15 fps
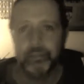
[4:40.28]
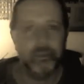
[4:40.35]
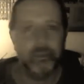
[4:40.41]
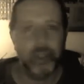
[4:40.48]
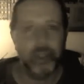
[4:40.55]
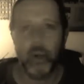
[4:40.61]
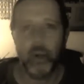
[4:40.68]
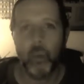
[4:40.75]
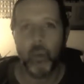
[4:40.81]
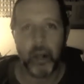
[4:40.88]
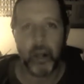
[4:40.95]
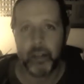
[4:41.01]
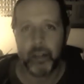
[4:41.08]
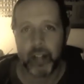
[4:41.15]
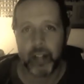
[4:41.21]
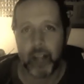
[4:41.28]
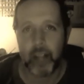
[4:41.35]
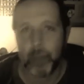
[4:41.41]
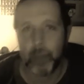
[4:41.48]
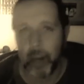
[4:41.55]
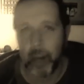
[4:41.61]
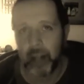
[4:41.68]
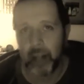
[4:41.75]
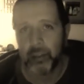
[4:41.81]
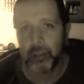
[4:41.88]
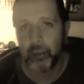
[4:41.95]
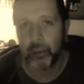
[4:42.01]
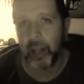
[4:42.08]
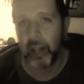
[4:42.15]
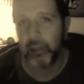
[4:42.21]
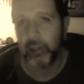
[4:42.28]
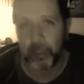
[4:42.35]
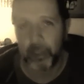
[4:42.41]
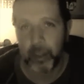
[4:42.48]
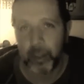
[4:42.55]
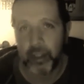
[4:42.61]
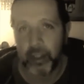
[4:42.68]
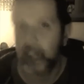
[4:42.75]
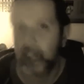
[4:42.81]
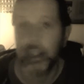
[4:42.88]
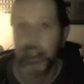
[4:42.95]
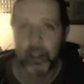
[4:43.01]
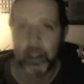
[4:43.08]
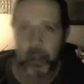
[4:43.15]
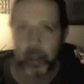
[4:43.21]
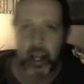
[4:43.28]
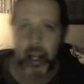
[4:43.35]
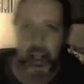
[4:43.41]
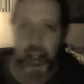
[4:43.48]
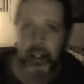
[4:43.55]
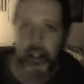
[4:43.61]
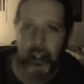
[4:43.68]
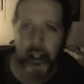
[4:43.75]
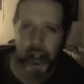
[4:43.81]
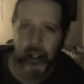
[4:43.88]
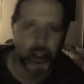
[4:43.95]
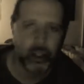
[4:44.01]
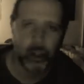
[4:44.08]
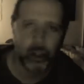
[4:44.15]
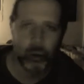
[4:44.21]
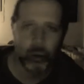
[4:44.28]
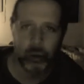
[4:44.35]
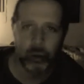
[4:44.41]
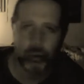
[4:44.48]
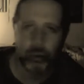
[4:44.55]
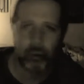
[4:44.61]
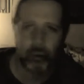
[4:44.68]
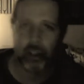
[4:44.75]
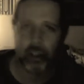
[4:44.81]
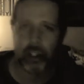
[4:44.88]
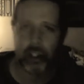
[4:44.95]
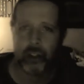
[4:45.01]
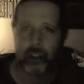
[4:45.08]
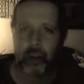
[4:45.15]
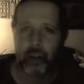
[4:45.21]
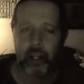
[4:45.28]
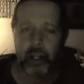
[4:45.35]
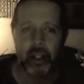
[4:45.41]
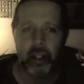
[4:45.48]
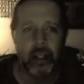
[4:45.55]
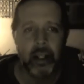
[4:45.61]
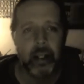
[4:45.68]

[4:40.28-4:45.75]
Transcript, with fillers: you know, whatever came to mind to Elvis Presley, like Lemonade a cool, refreshing drink.